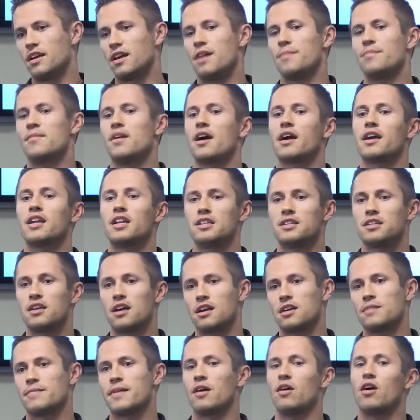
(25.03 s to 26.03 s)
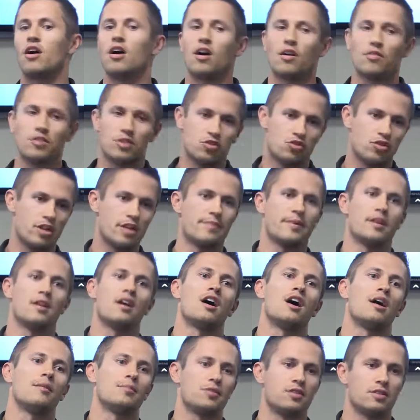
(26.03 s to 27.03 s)
I'm not going to talk about all the treatment
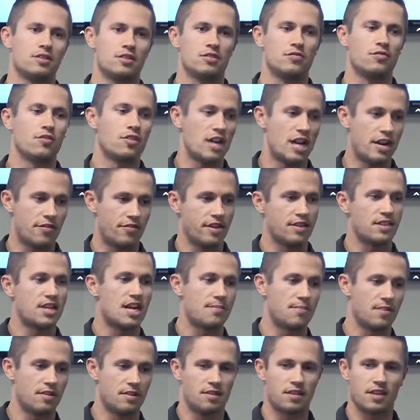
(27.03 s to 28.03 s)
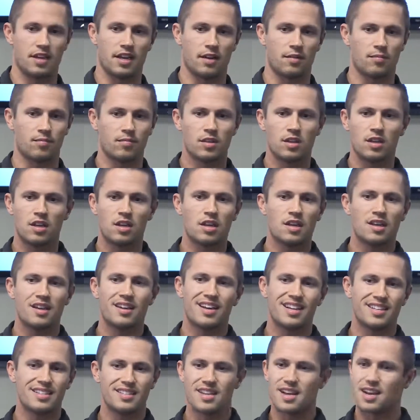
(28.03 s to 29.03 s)
options for every type of thing.
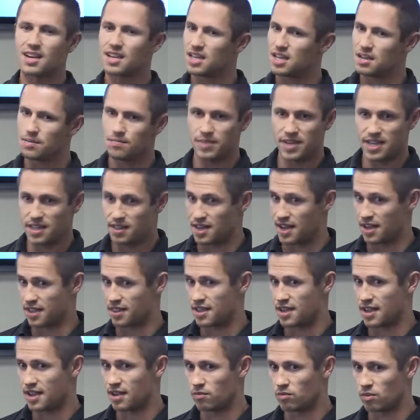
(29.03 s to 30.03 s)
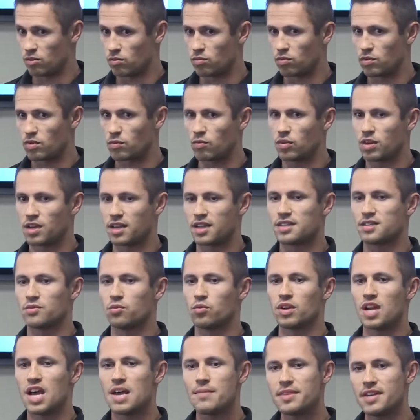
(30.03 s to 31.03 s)
It's not going to be like that. Because
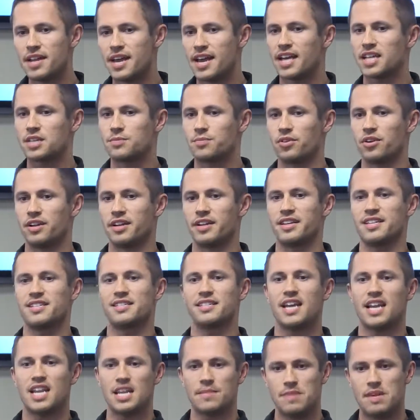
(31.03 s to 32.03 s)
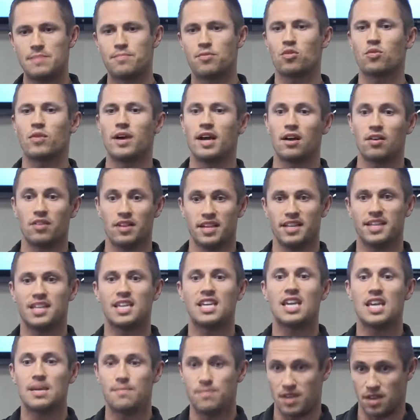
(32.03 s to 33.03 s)
what I'm an expert in is getting people well and
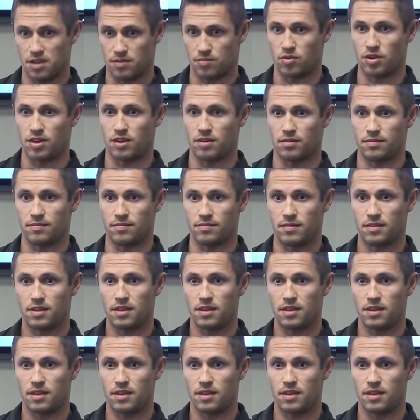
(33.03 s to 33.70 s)
keeping them well.